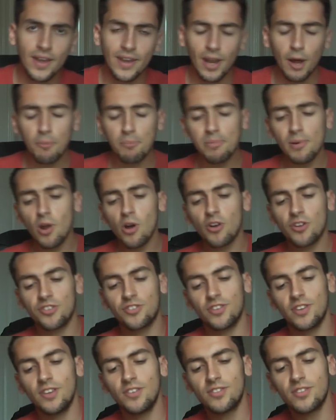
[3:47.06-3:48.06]
Now,
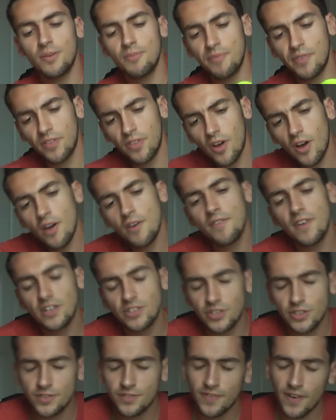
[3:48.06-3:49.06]
blocks is something that I've
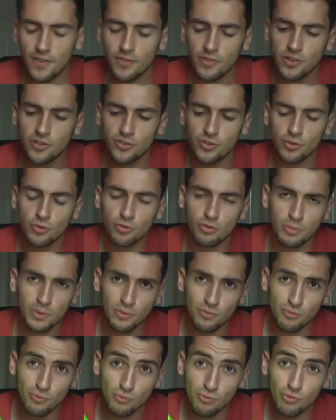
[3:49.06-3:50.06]
actually found these shoes to
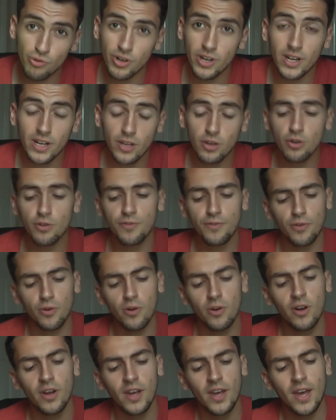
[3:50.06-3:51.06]
be really good
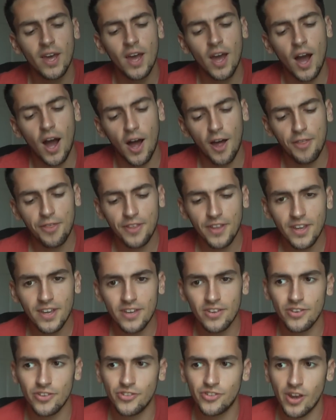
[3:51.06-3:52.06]
for. I
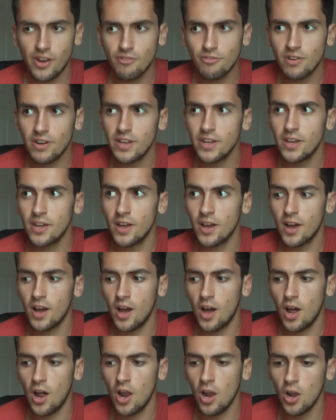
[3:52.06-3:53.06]
think generally
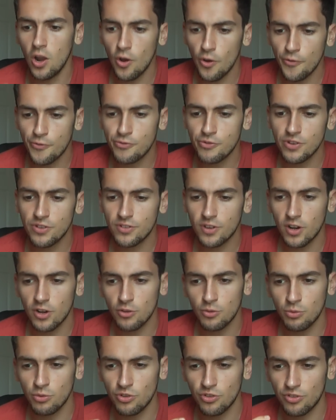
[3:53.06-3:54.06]
a lot of
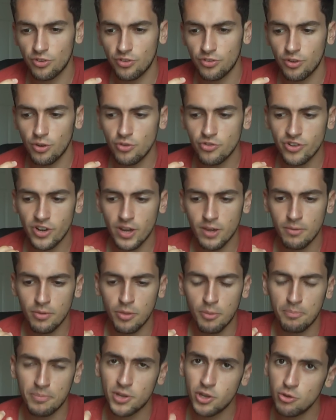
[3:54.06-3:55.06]
freestylers will just associate
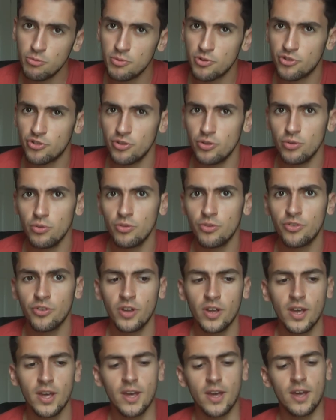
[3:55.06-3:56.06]
the Puma shoes,
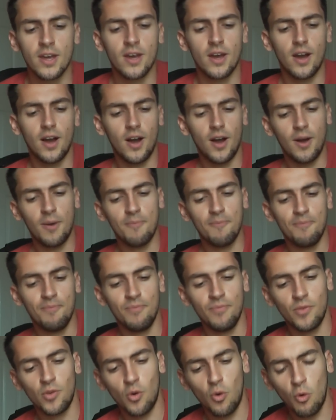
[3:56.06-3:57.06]

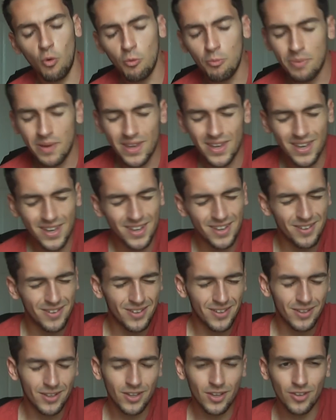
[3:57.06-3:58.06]
albeit
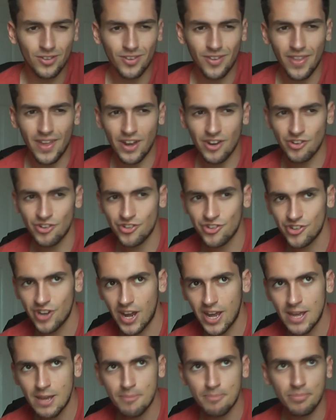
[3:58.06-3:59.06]
because of their
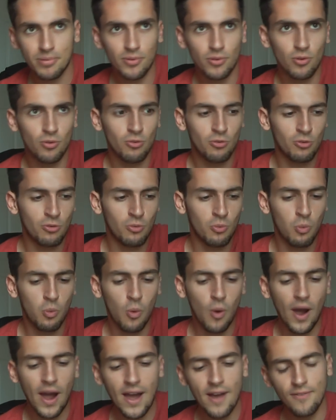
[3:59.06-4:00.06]
shape or
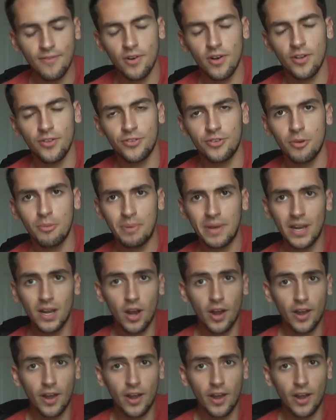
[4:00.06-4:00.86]
whatever, to be